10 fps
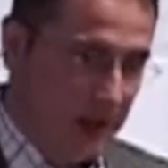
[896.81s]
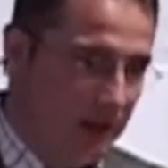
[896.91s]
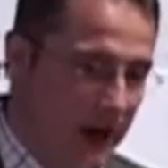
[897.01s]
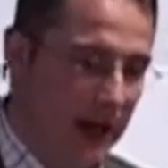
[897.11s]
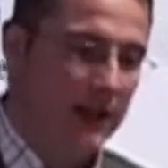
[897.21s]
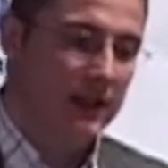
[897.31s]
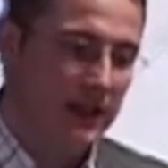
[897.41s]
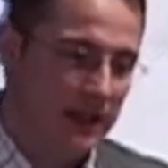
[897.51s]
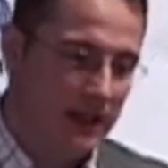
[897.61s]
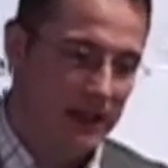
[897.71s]
But
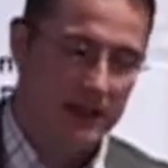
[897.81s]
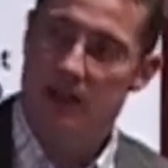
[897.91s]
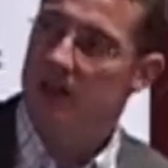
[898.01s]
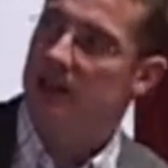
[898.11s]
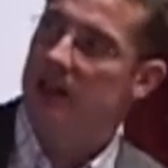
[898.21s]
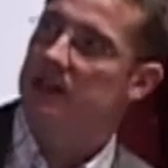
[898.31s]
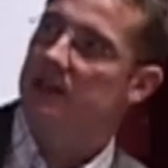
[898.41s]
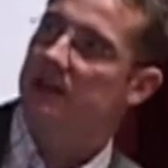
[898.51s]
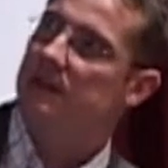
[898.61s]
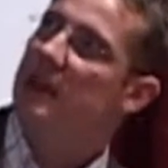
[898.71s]
it does not
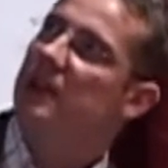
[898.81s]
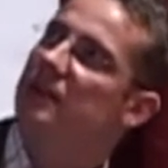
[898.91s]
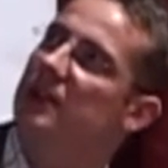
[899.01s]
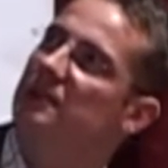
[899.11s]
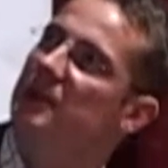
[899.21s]
necessarily